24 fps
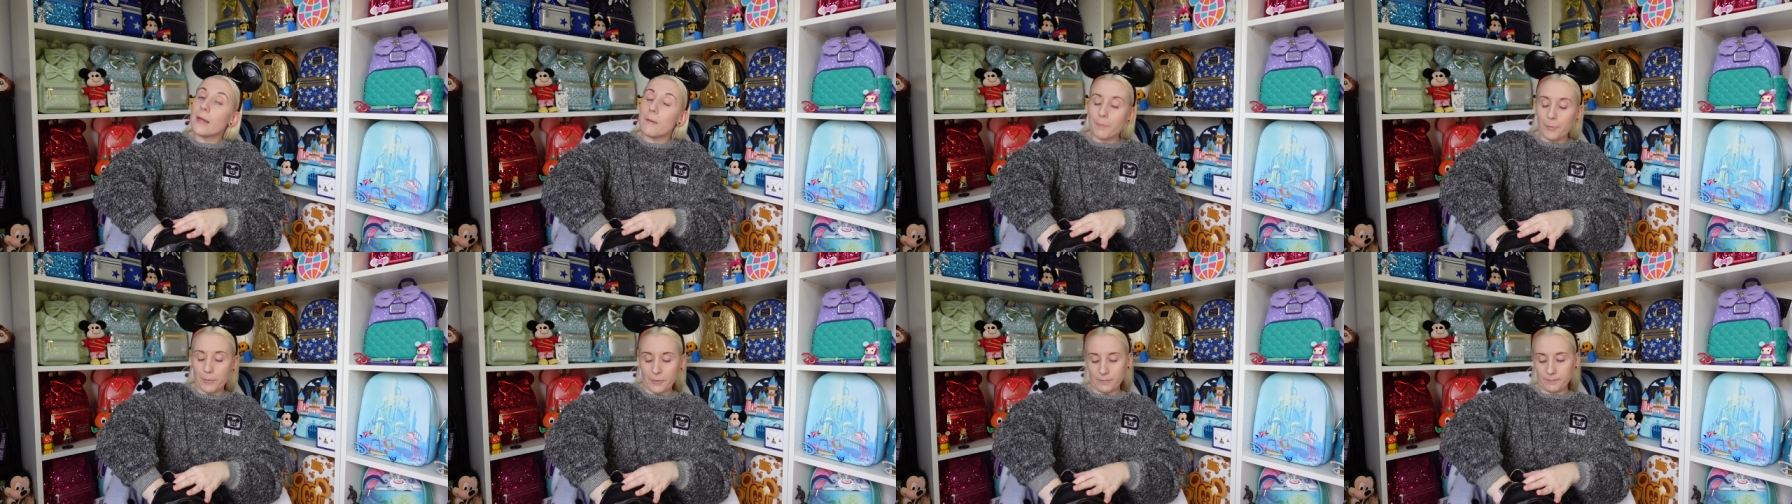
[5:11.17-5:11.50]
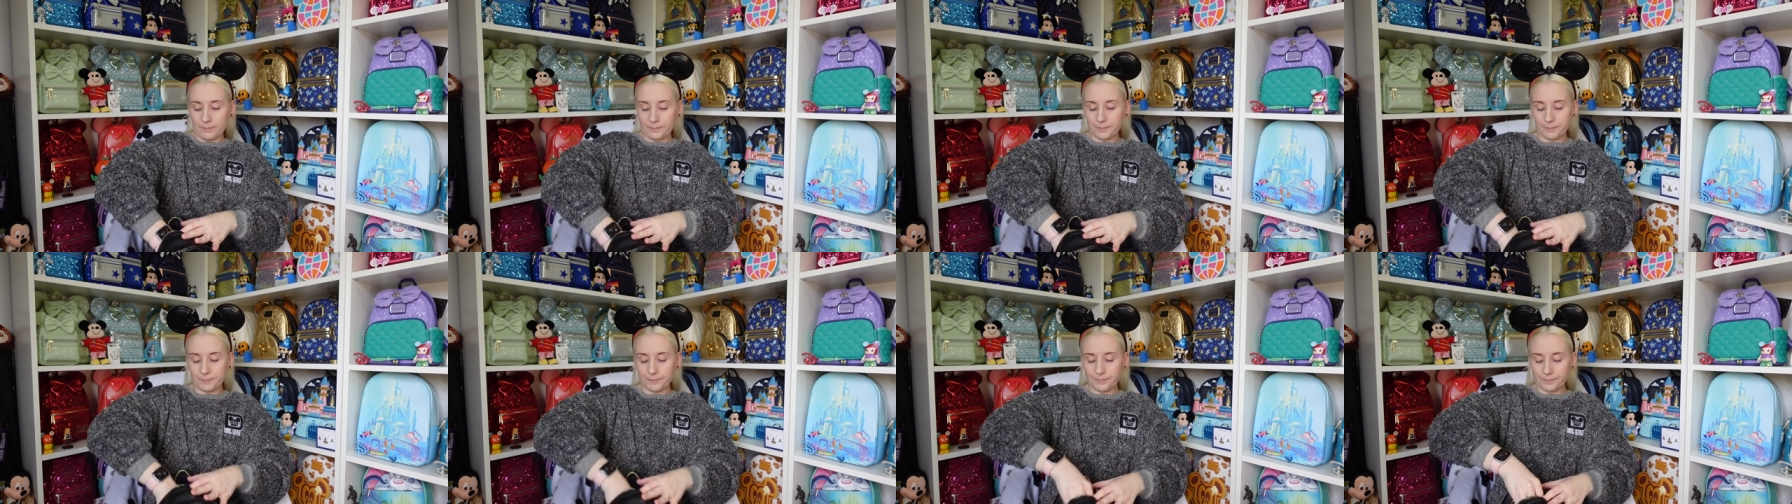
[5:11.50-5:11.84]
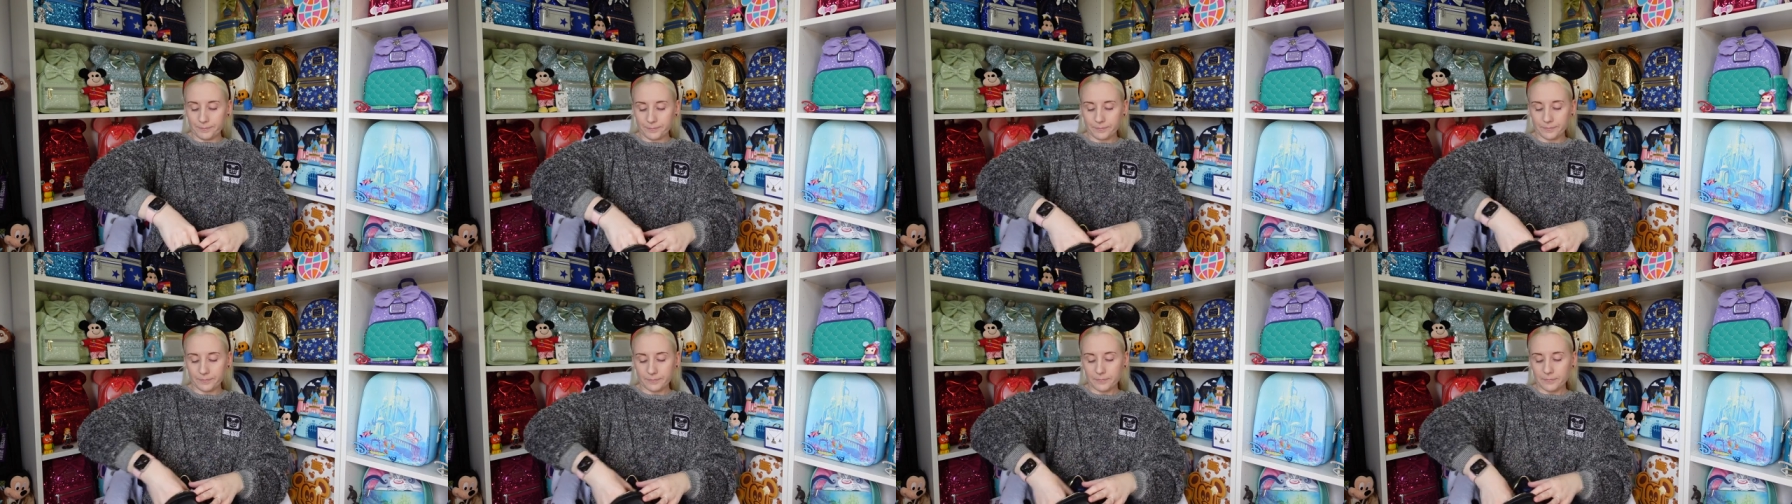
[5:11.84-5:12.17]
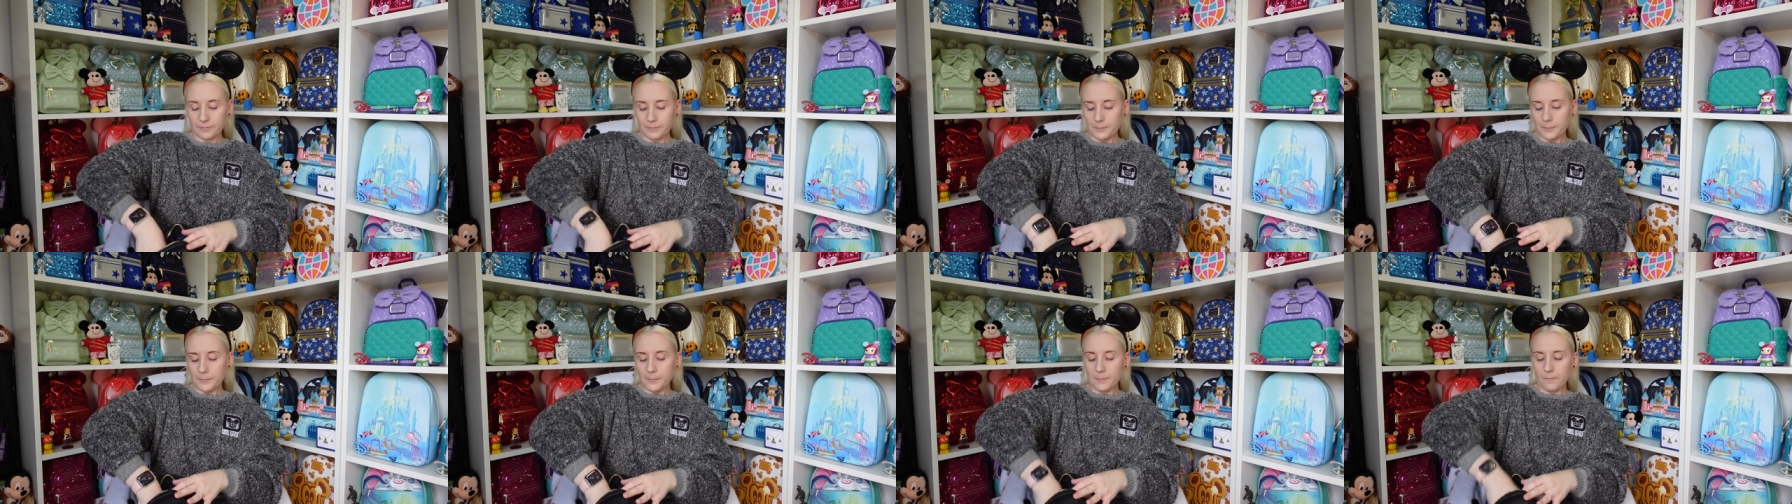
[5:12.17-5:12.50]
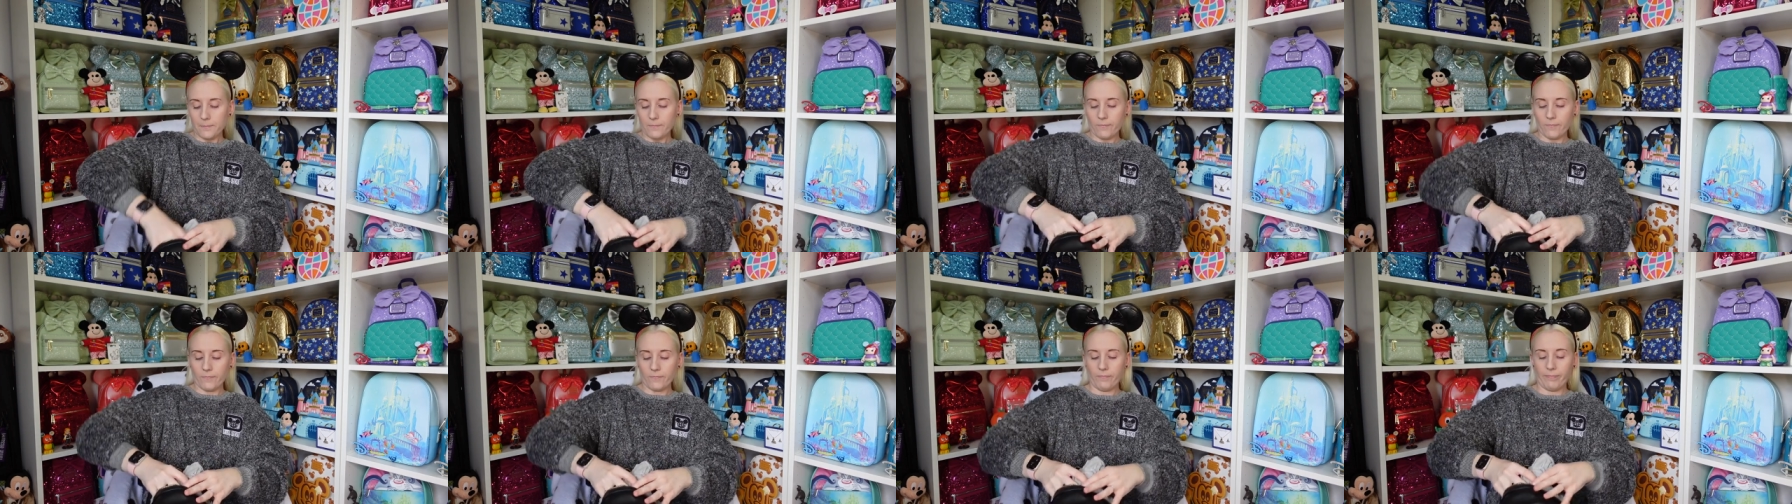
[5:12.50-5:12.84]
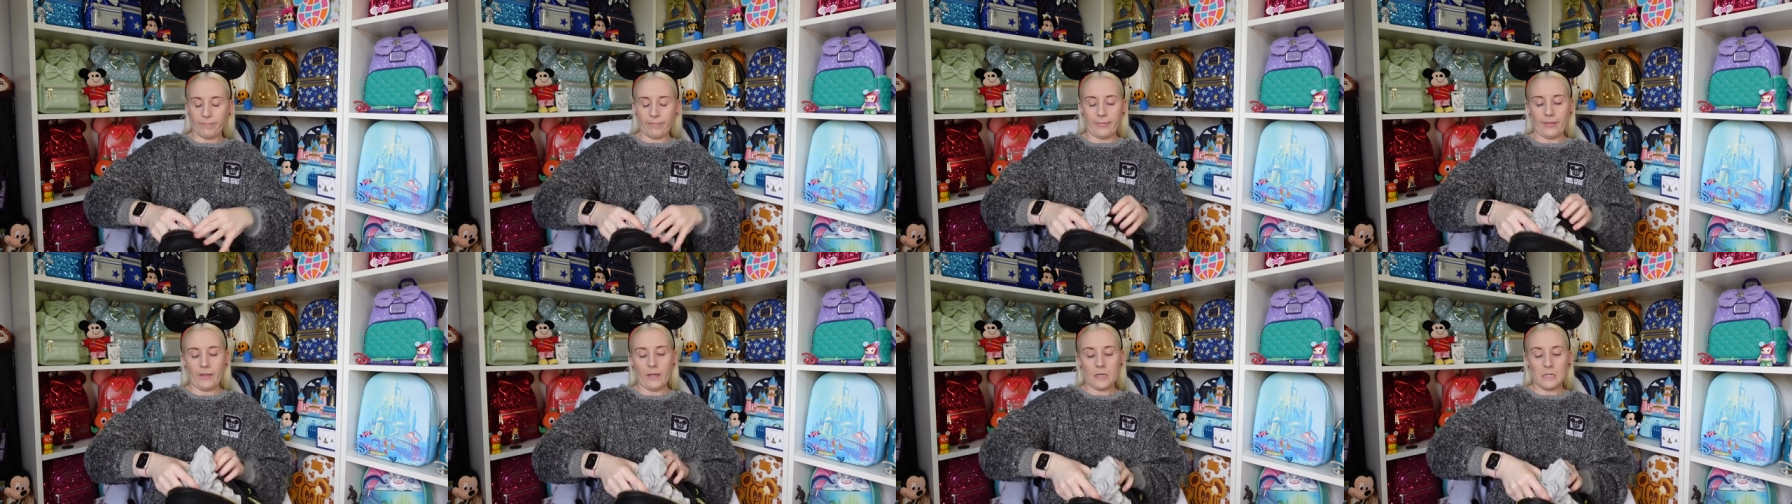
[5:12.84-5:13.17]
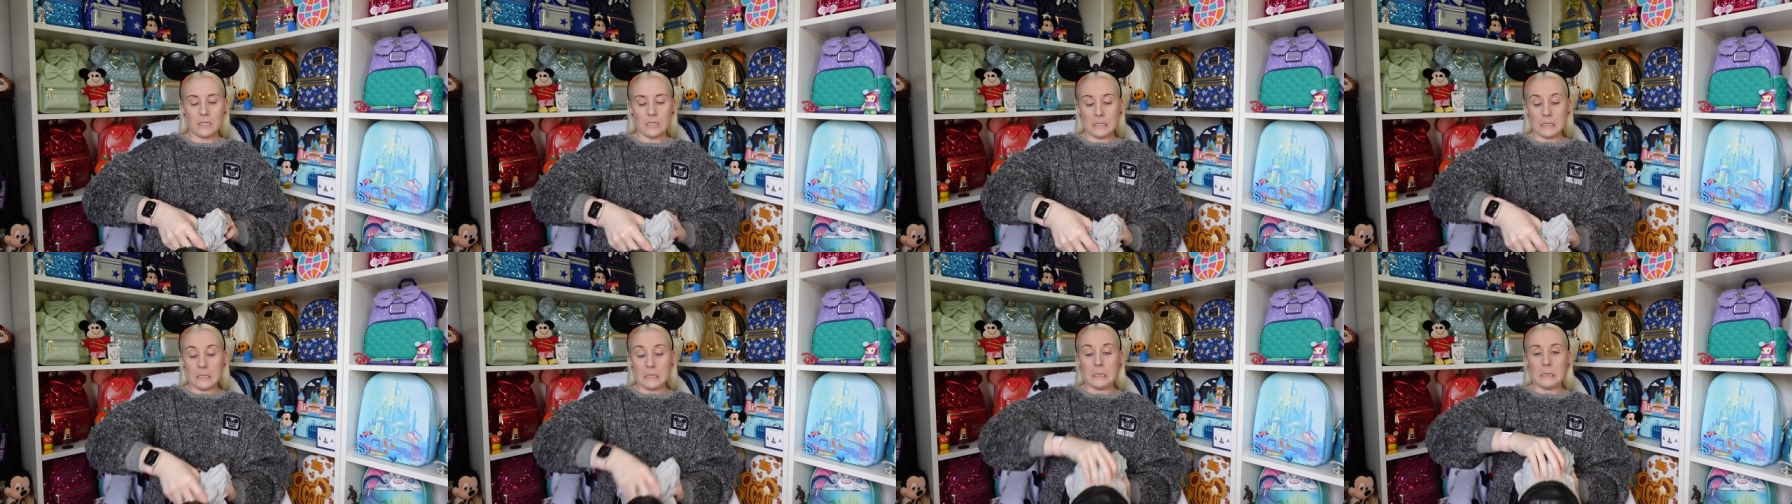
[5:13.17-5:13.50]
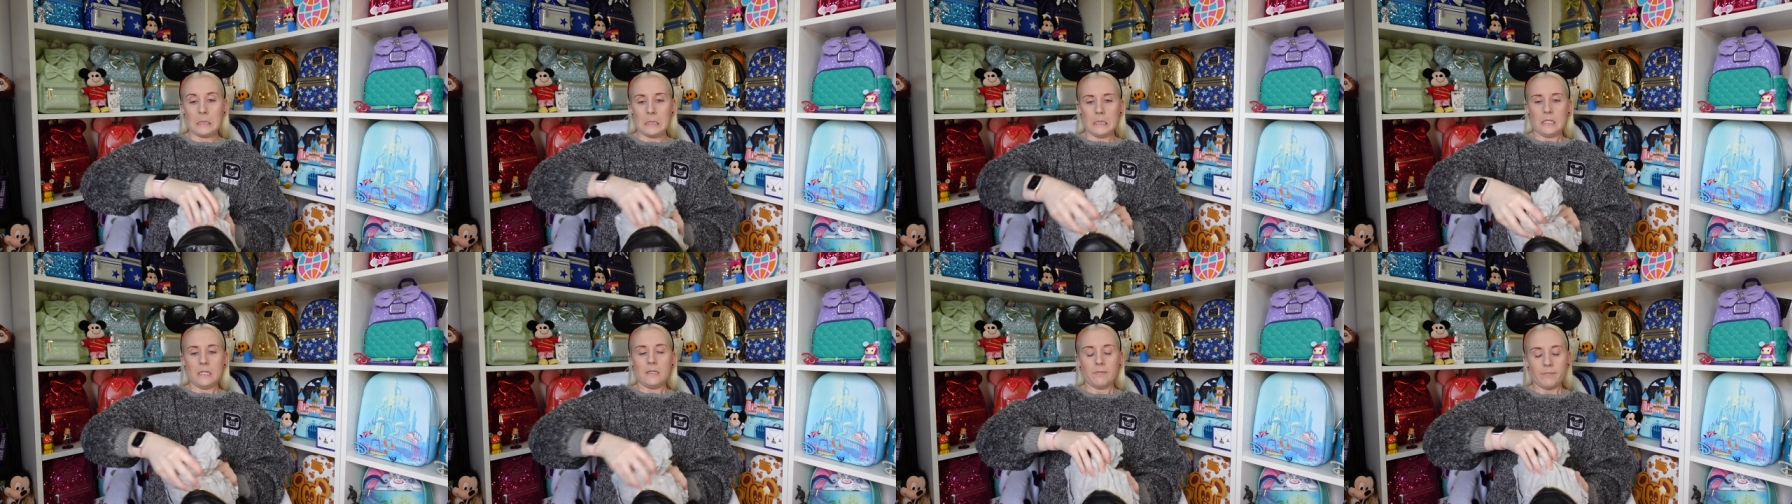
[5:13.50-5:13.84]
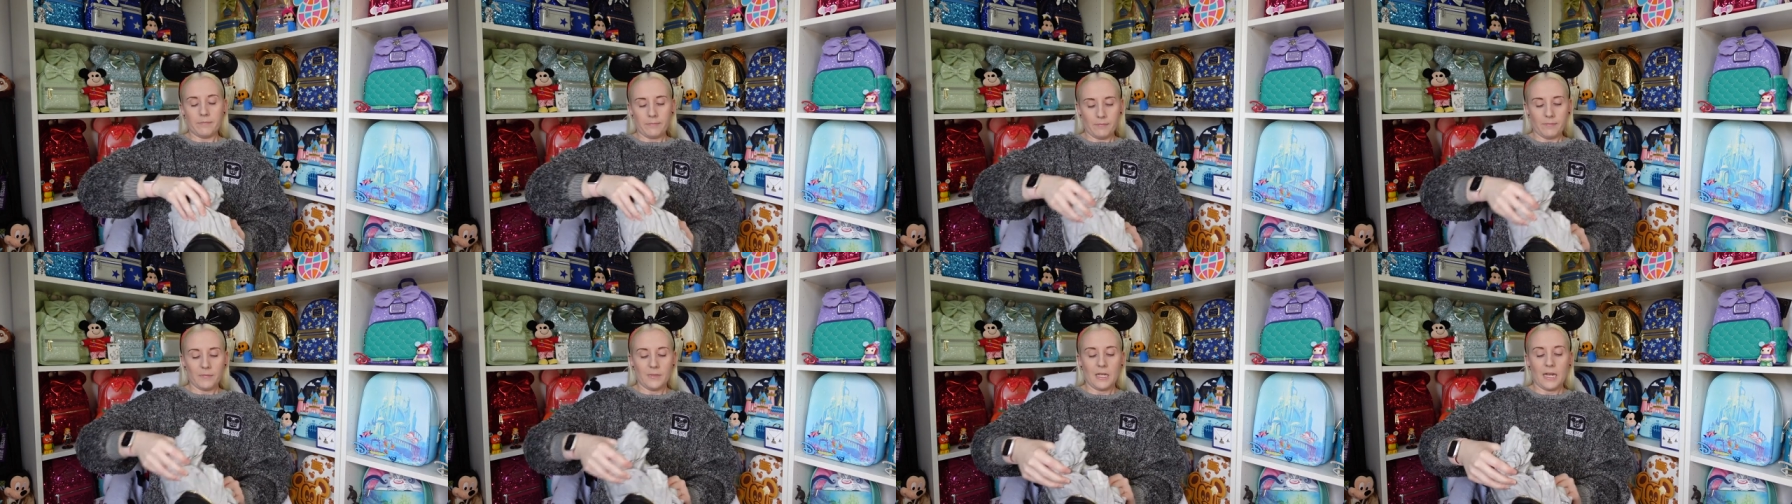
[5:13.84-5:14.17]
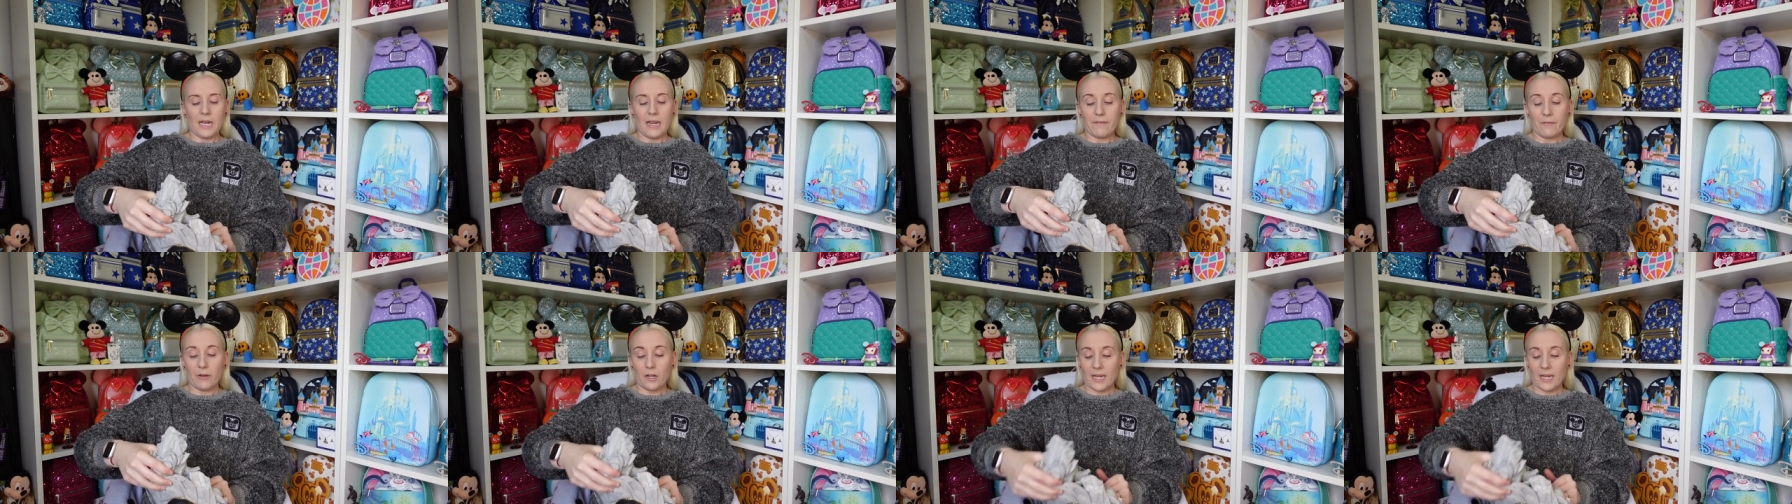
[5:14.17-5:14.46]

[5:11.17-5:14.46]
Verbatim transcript: If